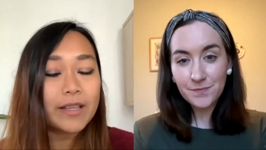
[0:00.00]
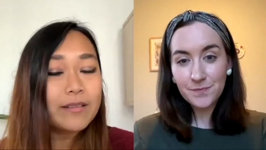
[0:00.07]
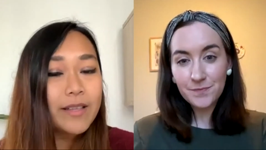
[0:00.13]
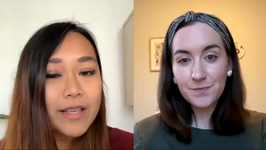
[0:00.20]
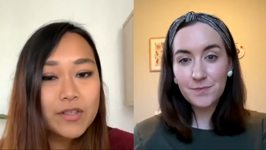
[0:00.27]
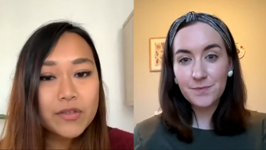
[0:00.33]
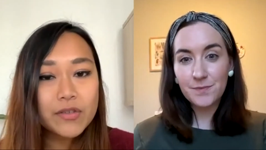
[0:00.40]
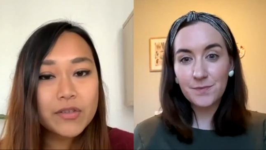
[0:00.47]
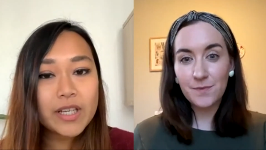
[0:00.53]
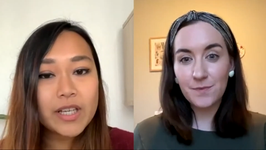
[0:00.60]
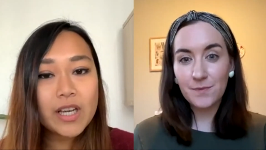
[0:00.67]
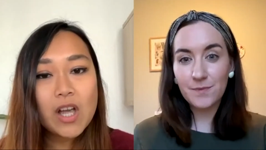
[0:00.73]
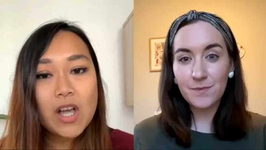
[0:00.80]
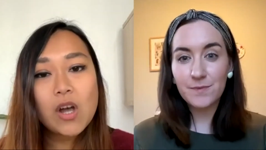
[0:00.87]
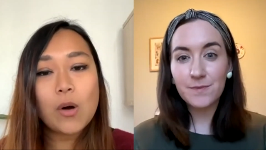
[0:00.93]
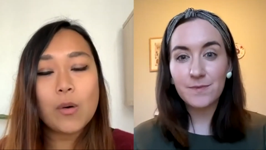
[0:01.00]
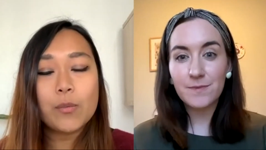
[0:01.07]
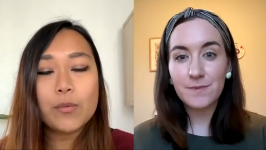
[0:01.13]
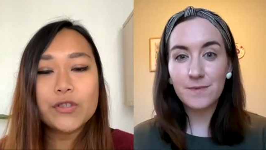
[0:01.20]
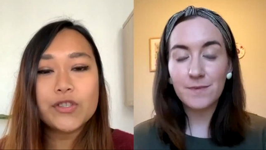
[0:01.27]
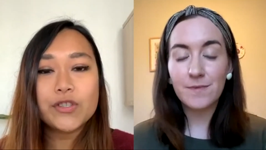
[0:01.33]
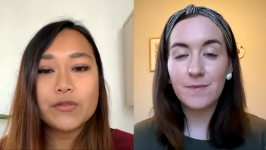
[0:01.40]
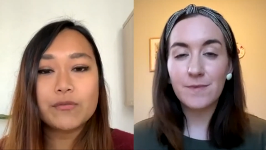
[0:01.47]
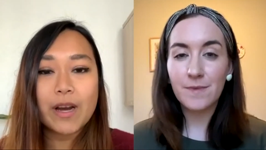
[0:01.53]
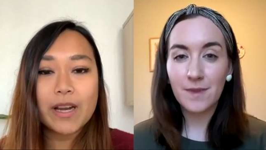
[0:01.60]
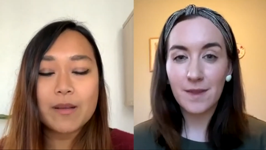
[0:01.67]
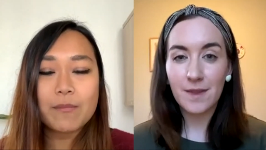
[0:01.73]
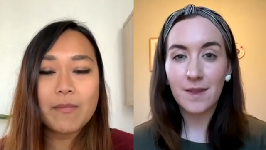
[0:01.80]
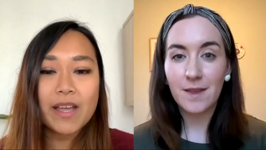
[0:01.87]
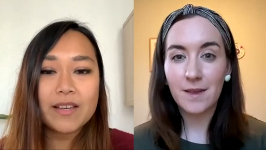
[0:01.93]
Speaker 1: linktree or would you
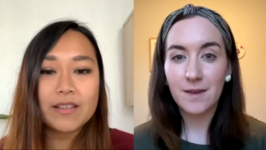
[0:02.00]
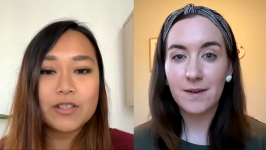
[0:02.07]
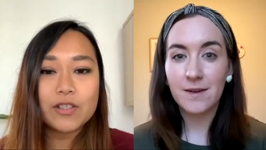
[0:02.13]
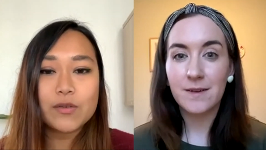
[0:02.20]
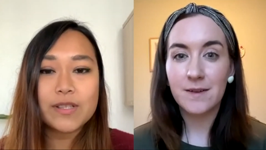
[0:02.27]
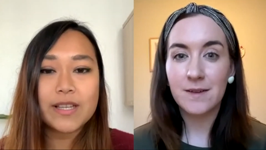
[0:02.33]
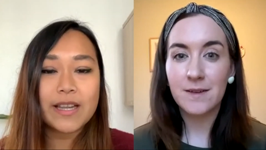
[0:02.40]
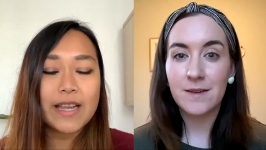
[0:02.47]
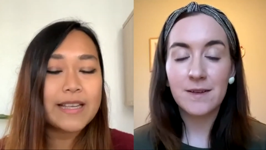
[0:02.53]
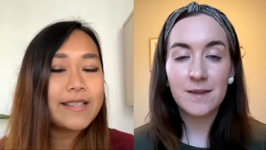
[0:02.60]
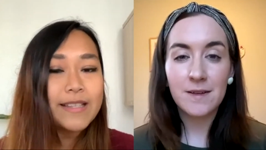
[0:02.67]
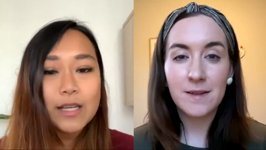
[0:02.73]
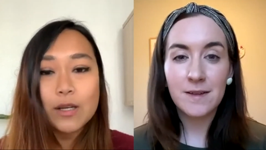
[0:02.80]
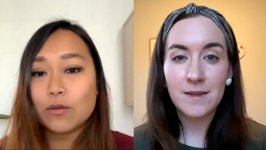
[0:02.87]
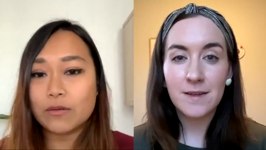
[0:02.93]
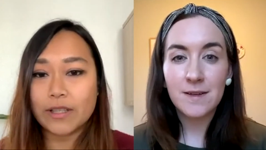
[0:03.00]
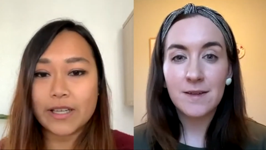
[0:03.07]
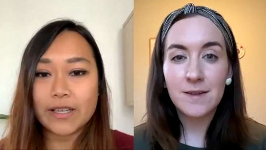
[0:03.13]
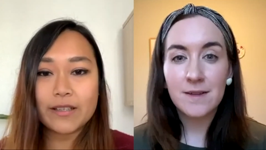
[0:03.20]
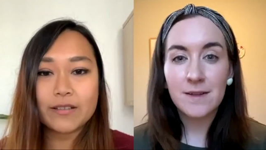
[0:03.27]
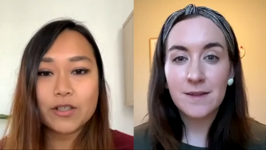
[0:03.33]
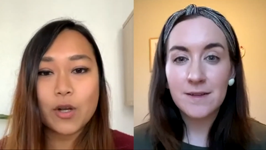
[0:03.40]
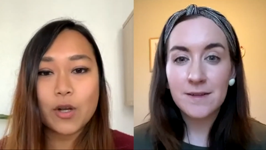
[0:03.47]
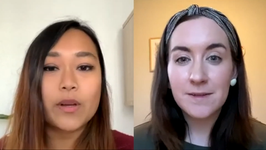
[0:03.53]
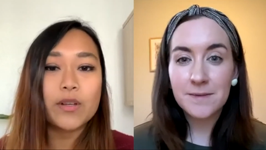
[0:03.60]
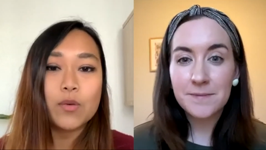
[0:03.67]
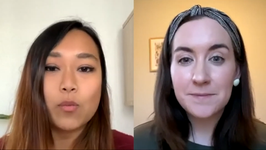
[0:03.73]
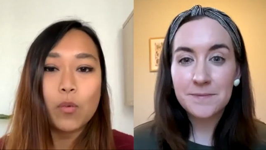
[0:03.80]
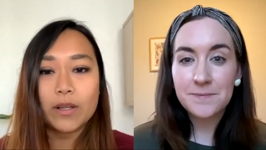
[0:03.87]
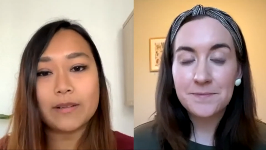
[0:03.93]
recommend using a single link going to
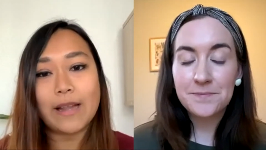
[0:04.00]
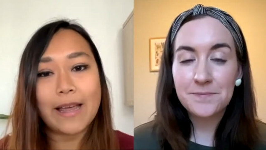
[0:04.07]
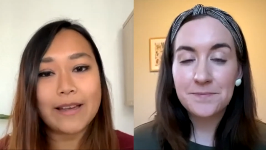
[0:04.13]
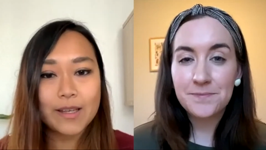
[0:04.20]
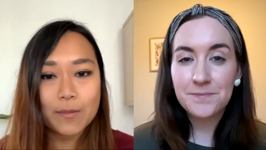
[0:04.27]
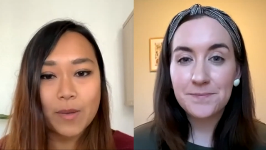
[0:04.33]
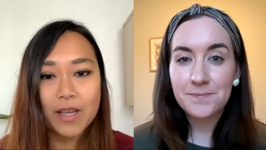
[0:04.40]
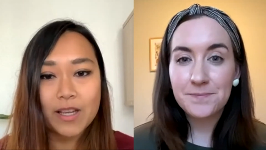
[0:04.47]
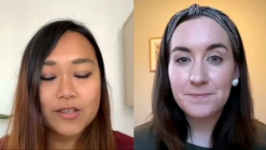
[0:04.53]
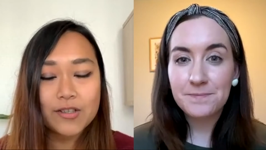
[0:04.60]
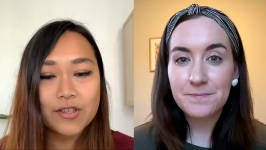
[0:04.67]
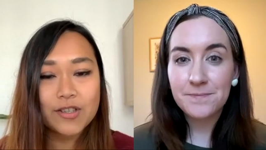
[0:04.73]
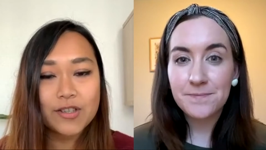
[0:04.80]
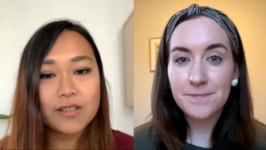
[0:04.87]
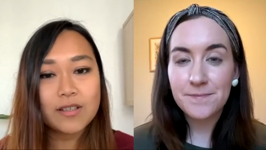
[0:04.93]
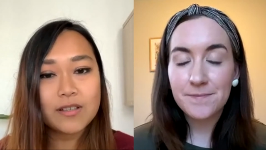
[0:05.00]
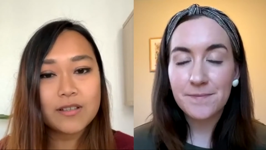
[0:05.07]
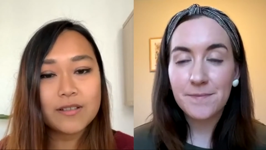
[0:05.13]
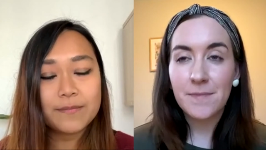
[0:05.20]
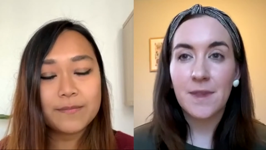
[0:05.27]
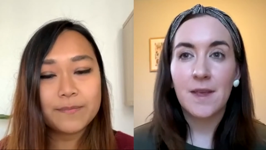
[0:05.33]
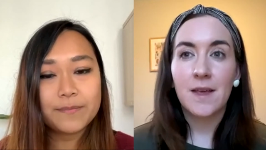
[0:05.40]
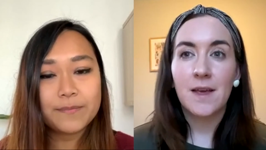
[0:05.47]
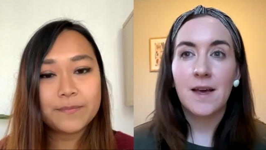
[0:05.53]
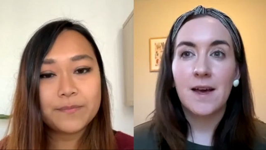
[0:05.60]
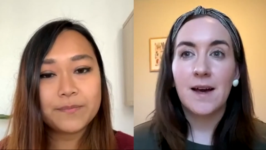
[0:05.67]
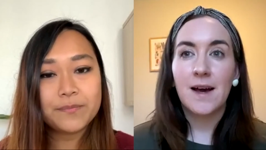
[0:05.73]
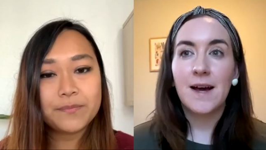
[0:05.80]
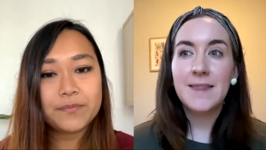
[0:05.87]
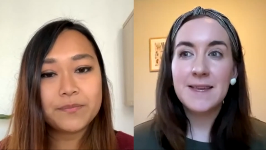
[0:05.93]
one landing page
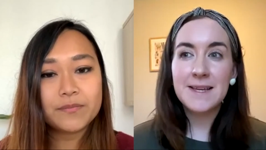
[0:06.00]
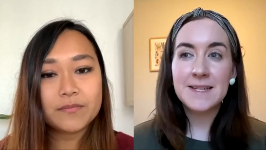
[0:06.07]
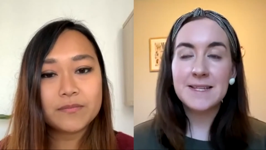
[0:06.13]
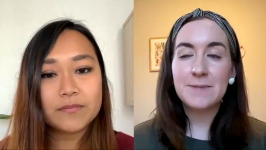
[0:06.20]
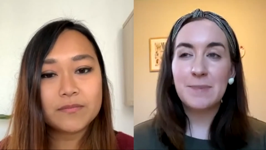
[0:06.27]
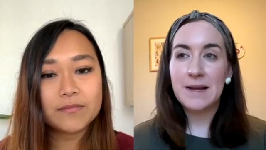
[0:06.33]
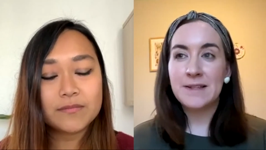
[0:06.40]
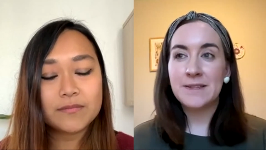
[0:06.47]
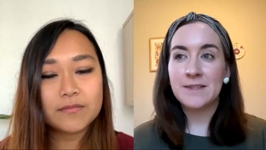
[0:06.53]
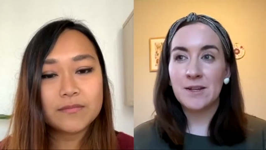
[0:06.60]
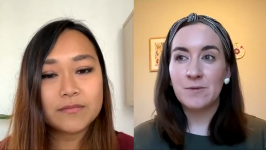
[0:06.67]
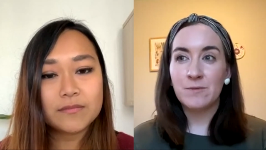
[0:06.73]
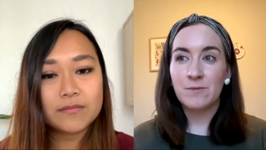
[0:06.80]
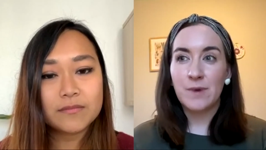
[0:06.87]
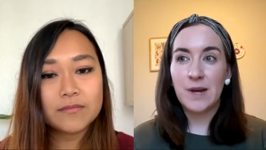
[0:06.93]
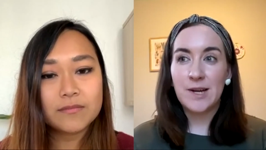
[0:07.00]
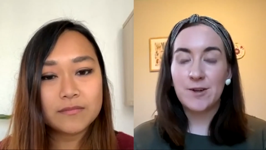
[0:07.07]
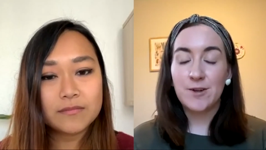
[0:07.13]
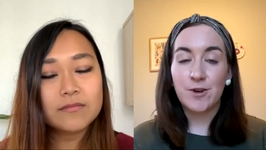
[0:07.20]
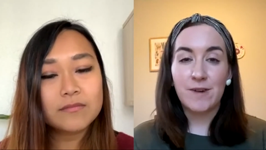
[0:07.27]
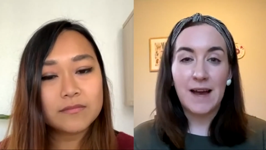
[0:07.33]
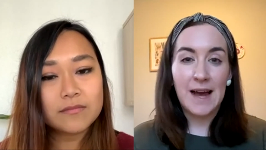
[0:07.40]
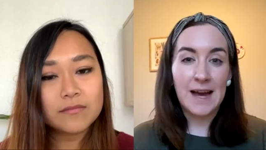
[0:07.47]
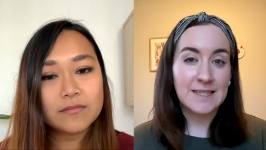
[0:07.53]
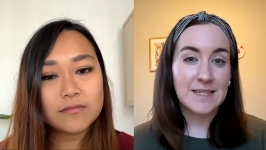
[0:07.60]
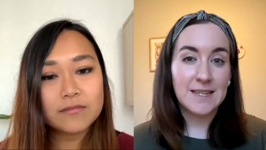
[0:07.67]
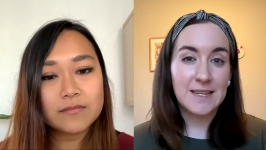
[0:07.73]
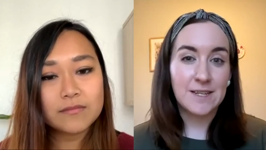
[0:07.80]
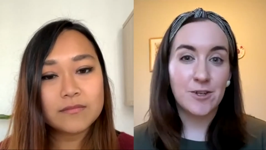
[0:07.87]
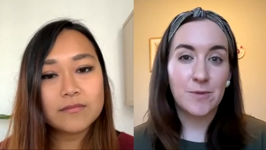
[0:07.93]
Speaker 2: I think it depends on where you're at
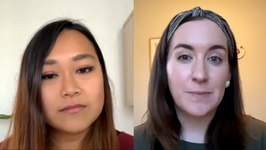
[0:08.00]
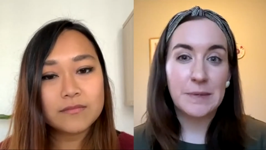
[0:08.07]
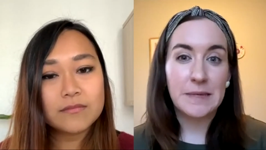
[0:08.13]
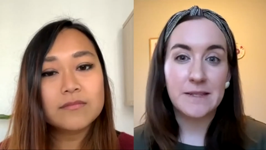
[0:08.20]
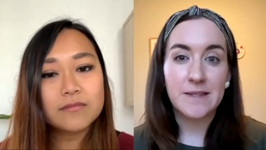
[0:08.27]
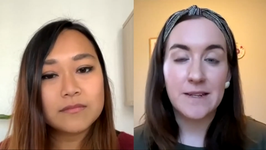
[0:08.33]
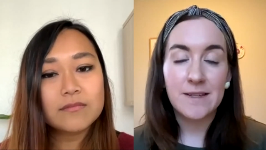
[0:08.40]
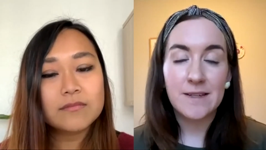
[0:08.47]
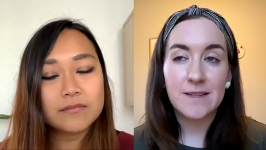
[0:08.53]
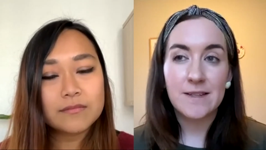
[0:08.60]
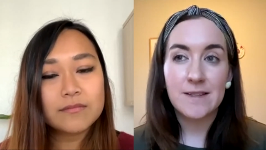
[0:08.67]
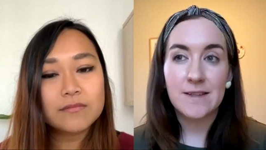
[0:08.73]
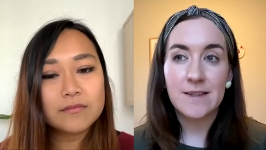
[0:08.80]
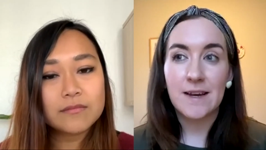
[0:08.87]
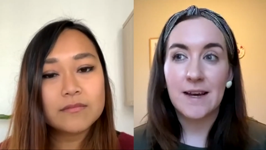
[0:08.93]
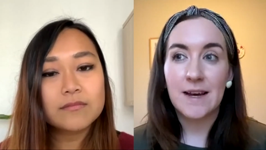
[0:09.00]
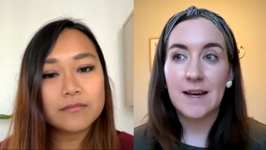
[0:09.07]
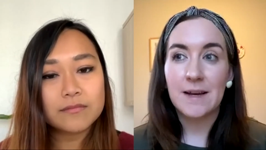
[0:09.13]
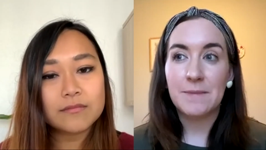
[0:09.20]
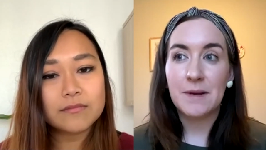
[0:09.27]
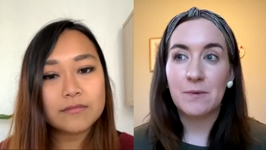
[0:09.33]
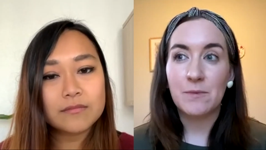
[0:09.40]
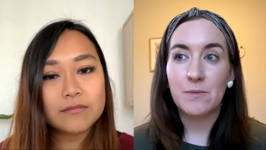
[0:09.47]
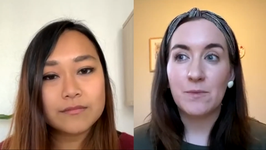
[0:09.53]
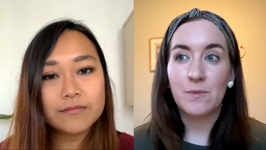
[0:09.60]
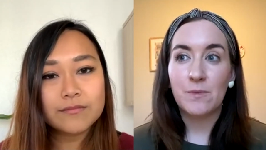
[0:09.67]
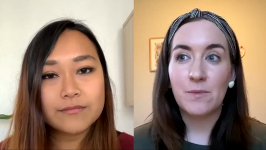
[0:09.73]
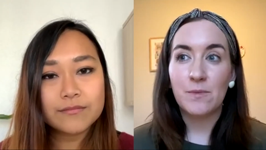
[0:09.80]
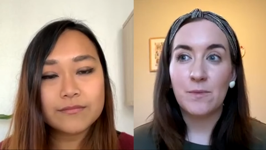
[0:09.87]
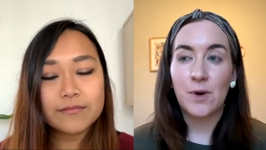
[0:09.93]
in your business um, and
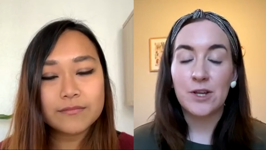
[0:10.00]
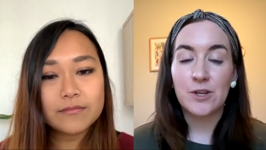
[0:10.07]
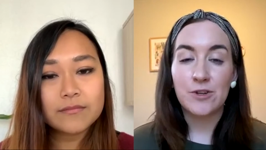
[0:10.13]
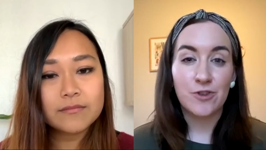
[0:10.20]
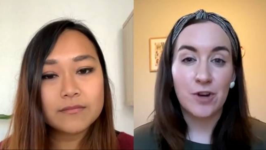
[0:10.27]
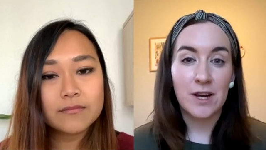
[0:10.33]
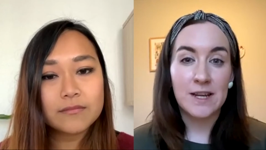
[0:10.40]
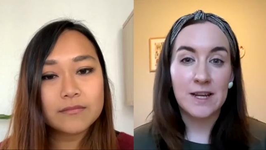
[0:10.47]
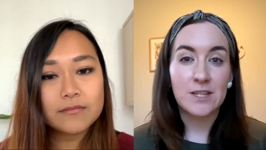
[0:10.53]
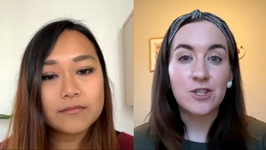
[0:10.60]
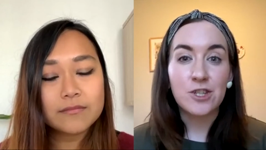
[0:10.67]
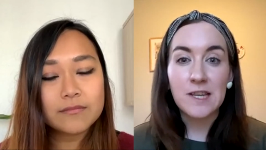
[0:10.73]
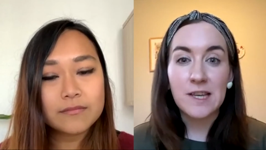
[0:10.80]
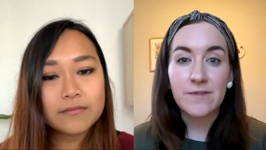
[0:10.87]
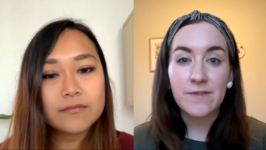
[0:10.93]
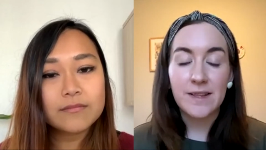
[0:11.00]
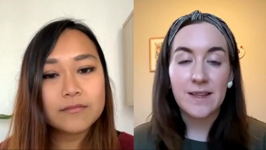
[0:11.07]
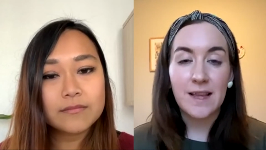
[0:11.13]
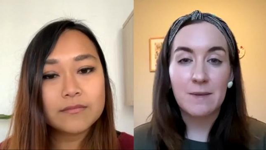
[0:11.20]
what you're trying to achieve at that